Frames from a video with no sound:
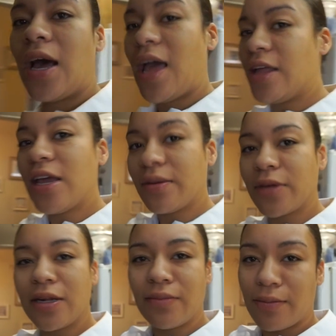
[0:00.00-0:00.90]
I am
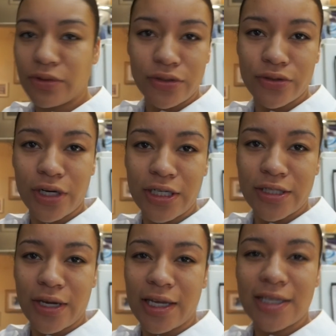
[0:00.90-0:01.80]
getting my blues ready,
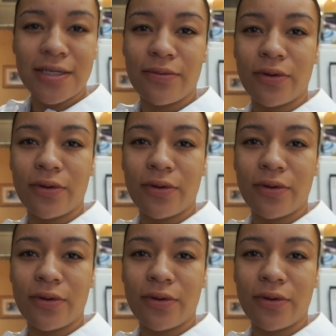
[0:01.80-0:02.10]
so I guess I'm gonna